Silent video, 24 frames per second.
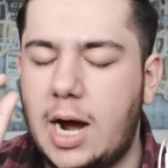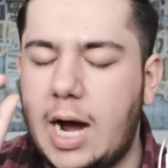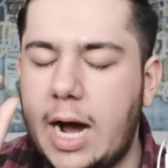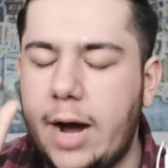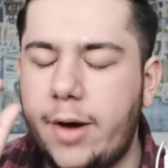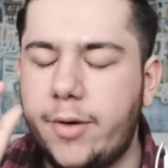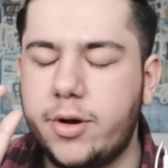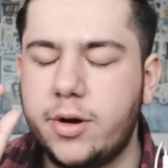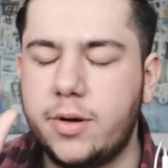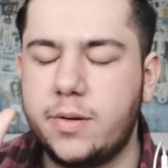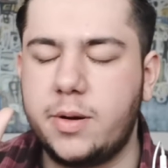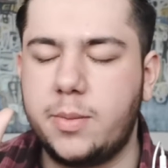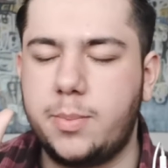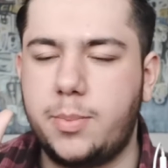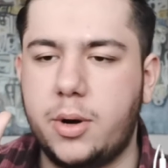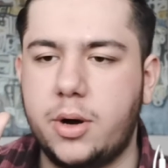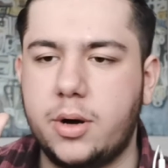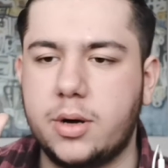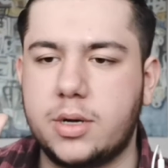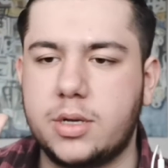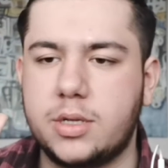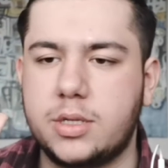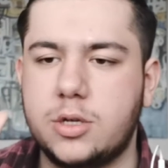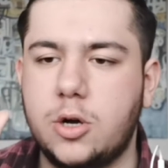out of the
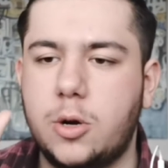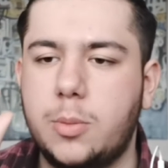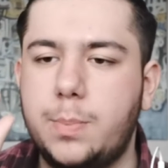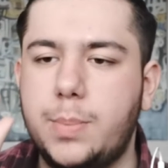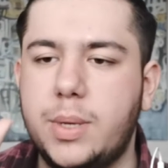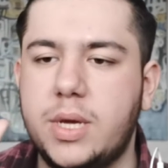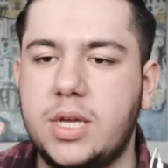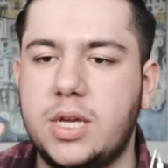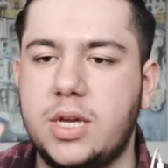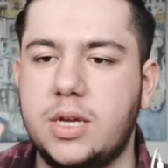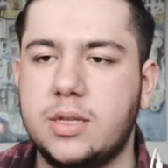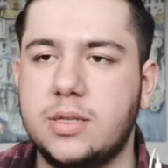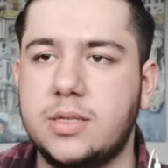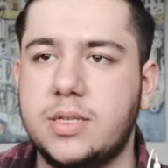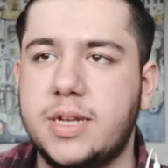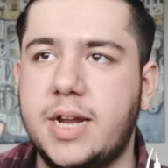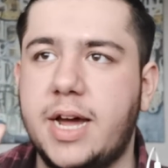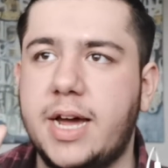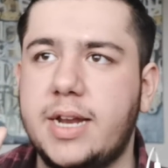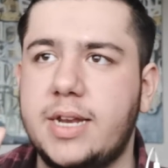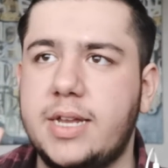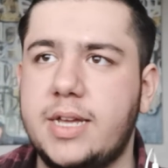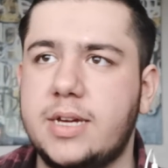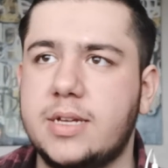box opinions
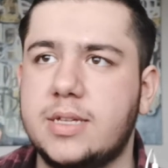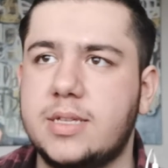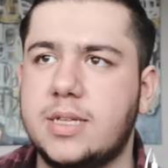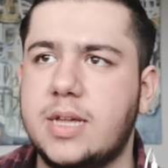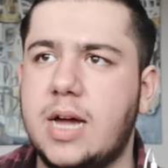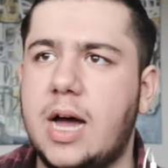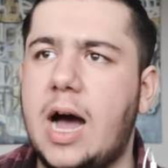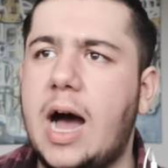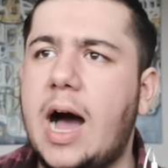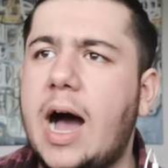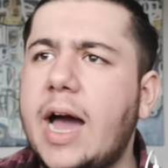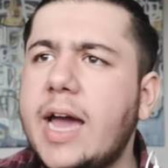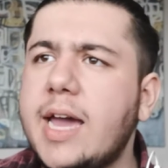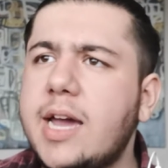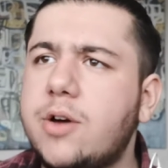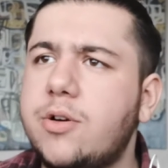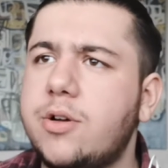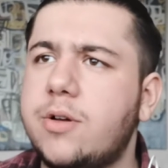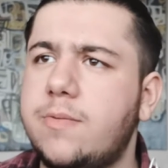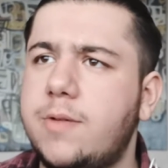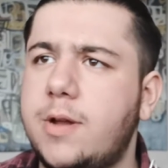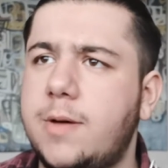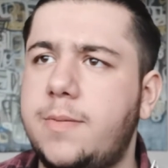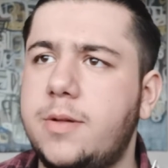and ideas that I
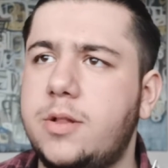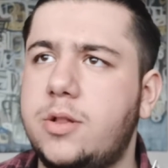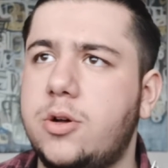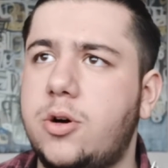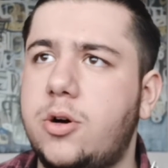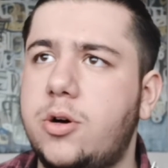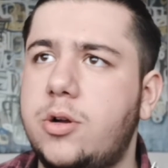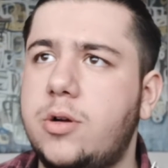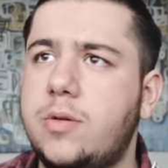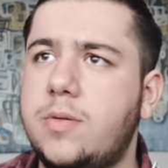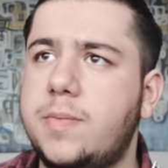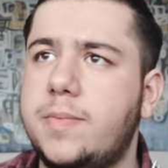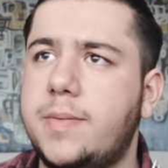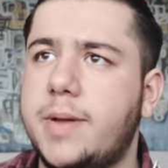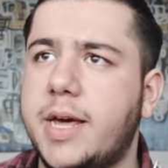could have never thought of.